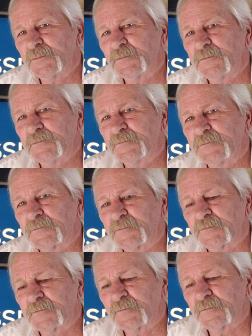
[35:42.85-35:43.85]

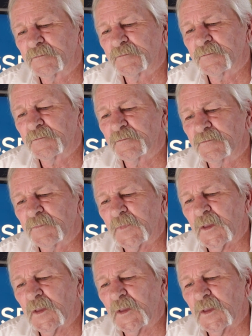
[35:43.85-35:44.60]
[no speech]